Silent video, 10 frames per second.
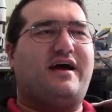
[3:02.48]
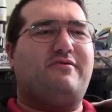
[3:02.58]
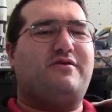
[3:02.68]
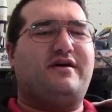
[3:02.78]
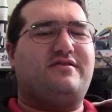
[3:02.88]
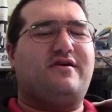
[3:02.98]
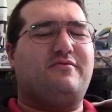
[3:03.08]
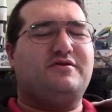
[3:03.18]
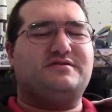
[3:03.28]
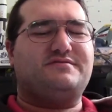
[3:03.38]
what I thought
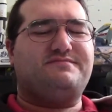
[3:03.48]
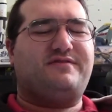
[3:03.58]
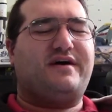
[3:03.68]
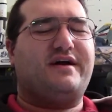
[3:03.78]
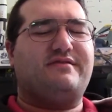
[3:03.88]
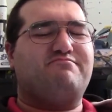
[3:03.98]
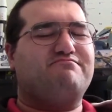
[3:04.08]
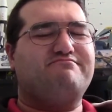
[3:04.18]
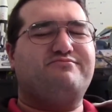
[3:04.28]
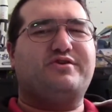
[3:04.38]
was fine
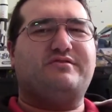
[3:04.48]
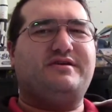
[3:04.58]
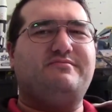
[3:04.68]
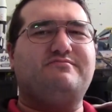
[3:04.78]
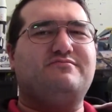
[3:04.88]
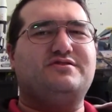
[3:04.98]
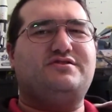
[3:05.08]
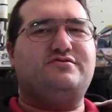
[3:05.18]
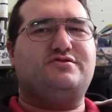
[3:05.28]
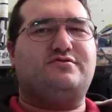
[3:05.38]
really was
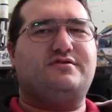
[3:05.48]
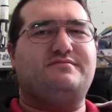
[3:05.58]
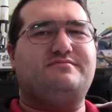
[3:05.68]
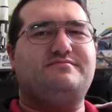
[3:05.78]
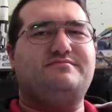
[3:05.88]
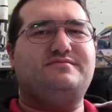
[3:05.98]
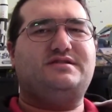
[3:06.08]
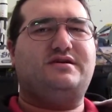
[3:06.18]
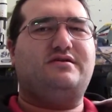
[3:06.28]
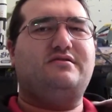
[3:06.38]
too short.
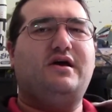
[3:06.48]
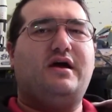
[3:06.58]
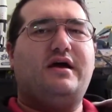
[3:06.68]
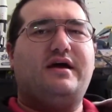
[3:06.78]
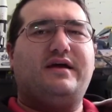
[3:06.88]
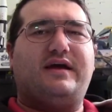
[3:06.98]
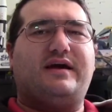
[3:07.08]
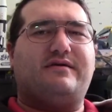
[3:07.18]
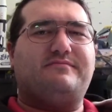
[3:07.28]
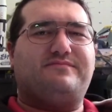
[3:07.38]
So
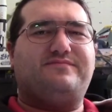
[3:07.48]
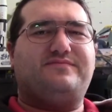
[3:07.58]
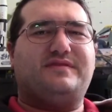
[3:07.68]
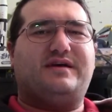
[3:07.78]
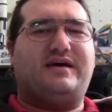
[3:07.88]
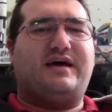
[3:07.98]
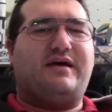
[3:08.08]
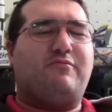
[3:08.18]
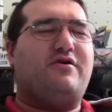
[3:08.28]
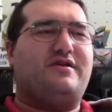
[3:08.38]
yeah, I
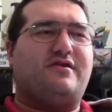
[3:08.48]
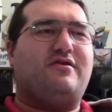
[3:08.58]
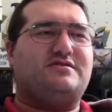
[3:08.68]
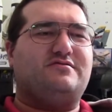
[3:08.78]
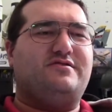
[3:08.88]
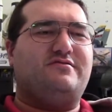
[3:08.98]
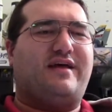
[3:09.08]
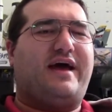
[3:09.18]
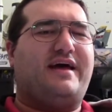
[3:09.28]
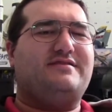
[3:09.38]
wanted to also do
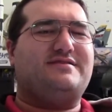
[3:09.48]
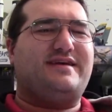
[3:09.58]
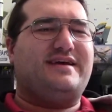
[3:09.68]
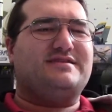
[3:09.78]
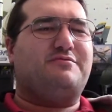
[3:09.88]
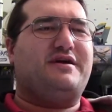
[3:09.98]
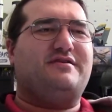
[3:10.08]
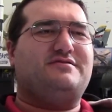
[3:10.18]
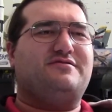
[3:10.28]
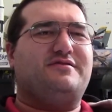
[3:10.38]
that as a way
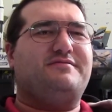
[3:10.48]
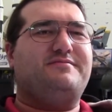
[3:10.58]
of sort of